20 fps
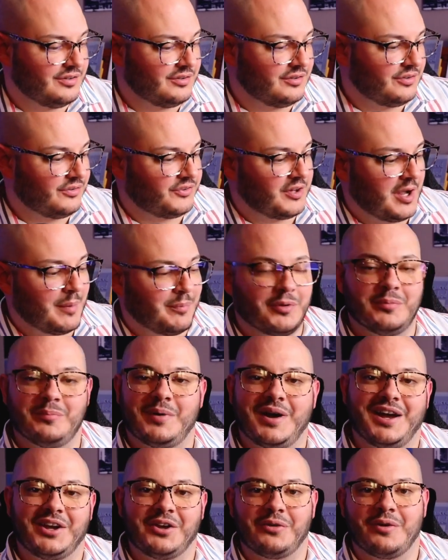stop on
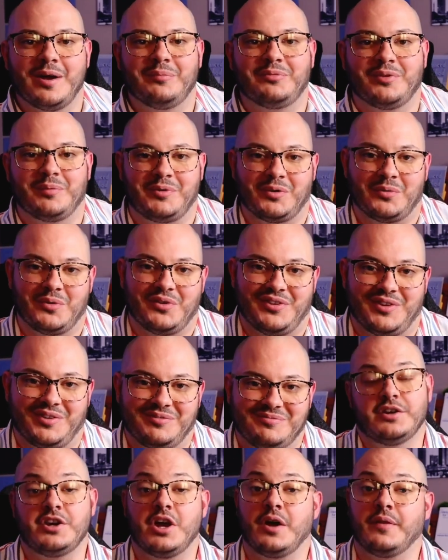by and grab something with
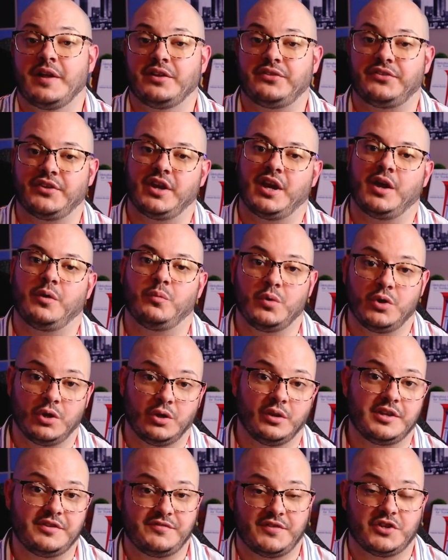it. Now, that said, I
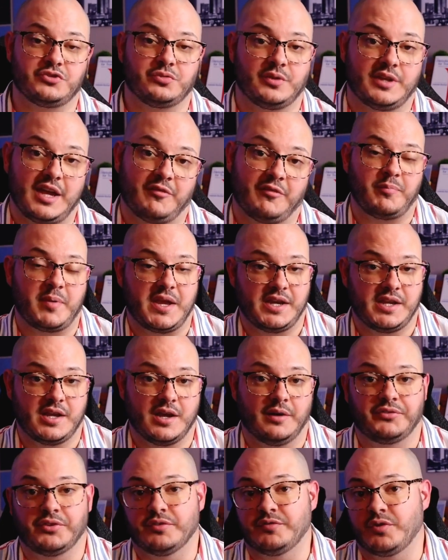will eventually
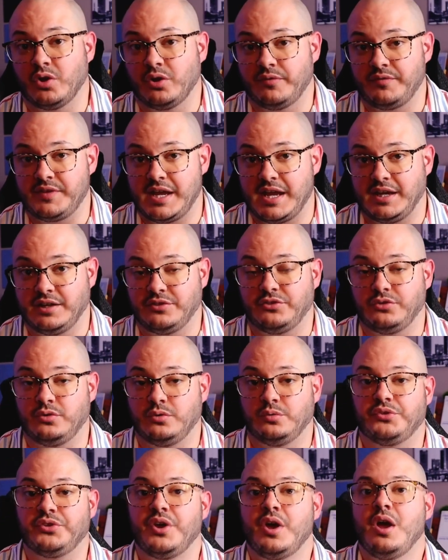PDFs of all of the
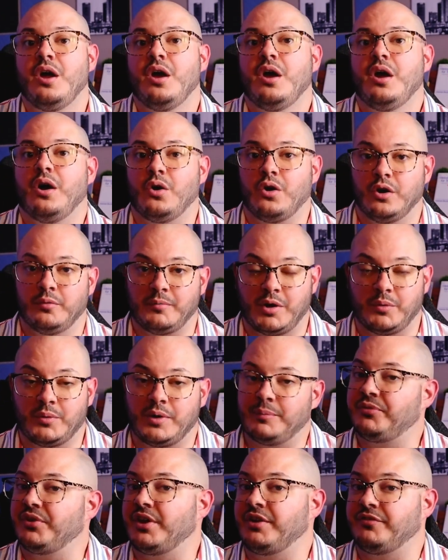etudes on my
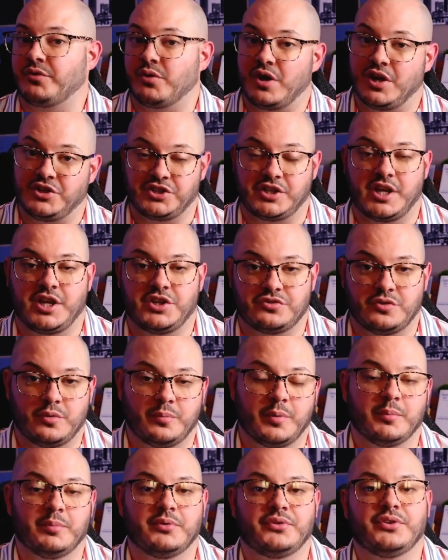website for educational
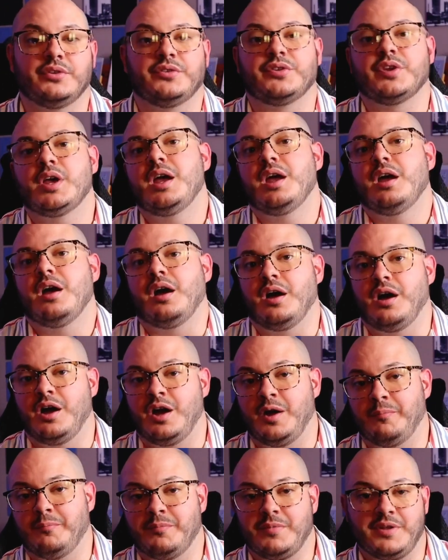purposes.
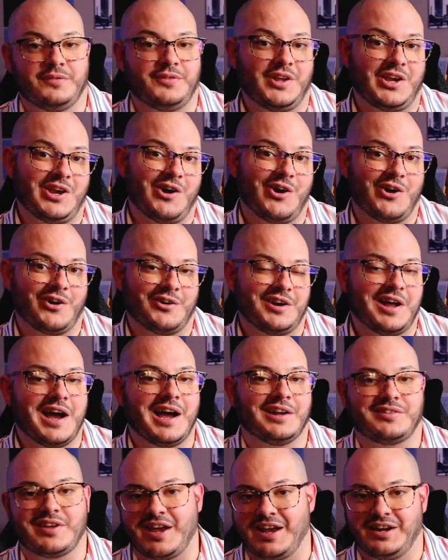They are
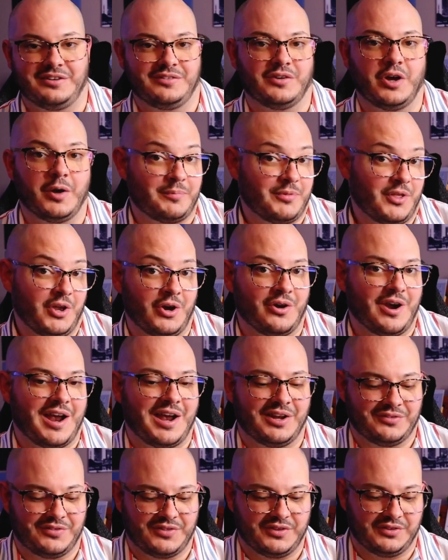not up there
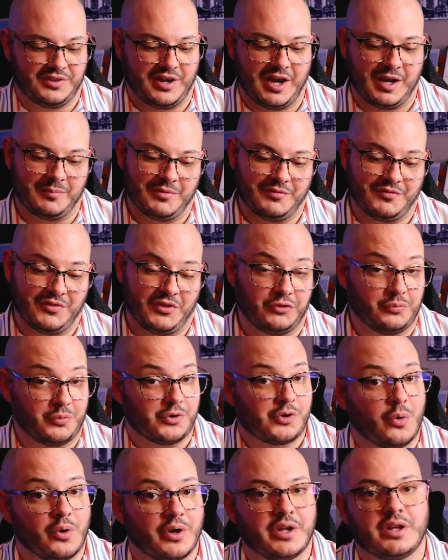at the time of this
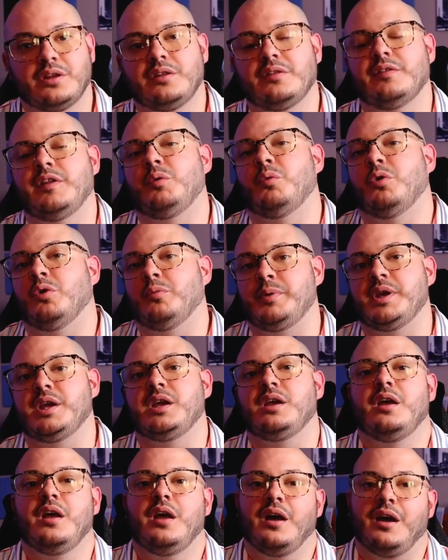recording. They will
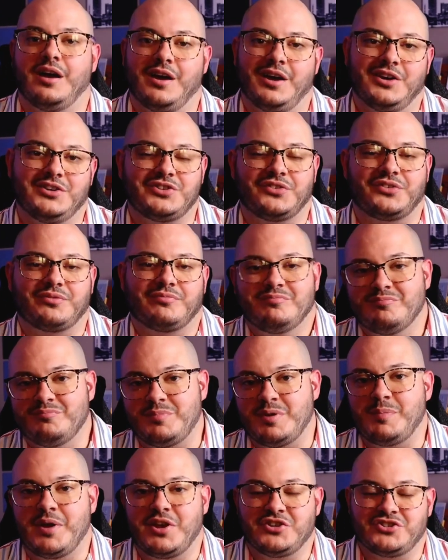be. Just
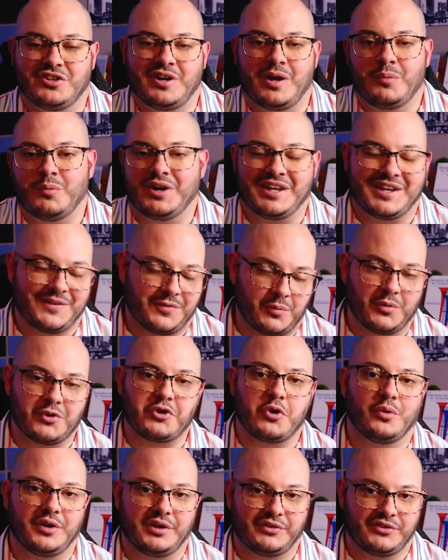be patient. I want to get the
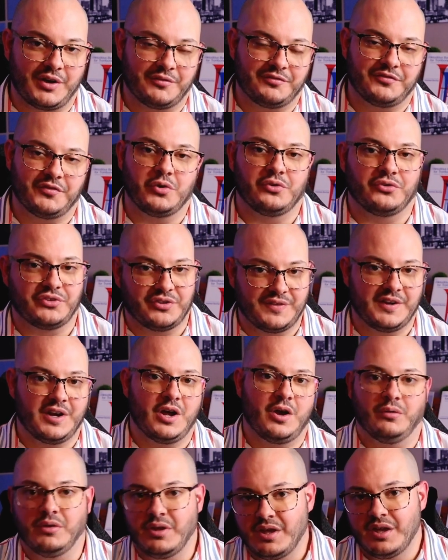recordings out first, and then
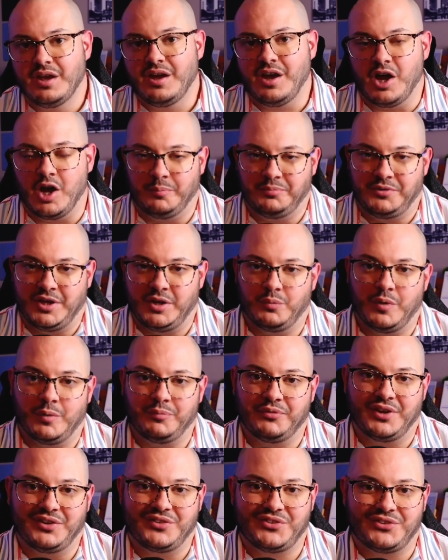I'll update
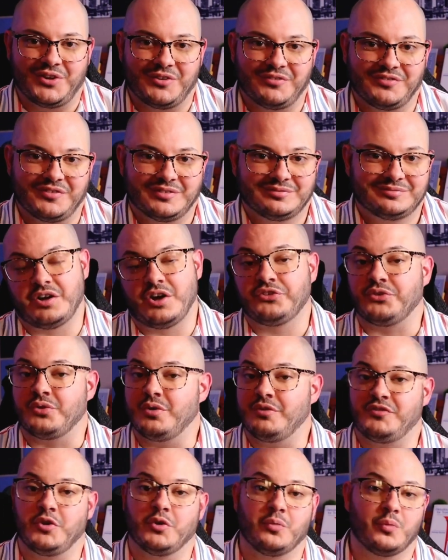website stuff. Also,
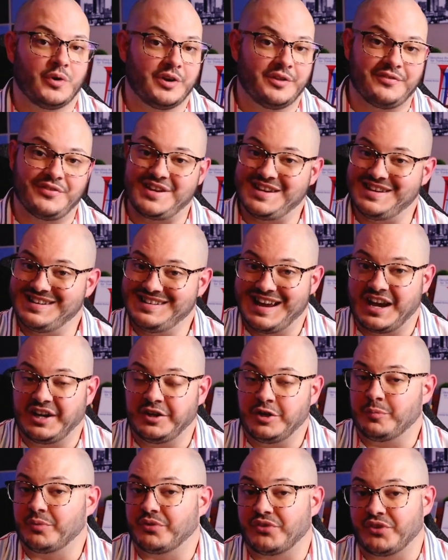if you're one of the
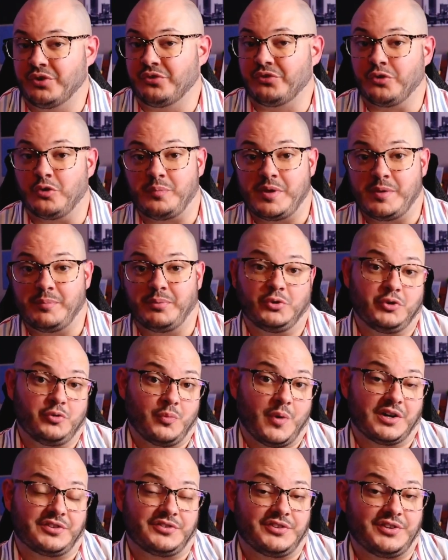90% or so people who
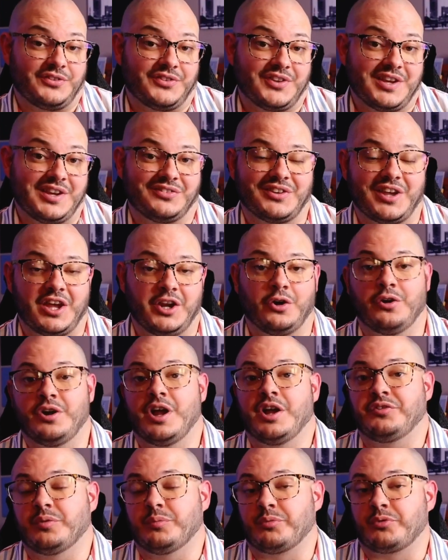watch these things and are
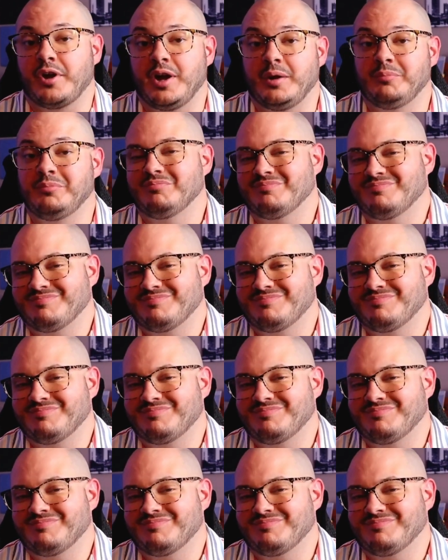not subscribed,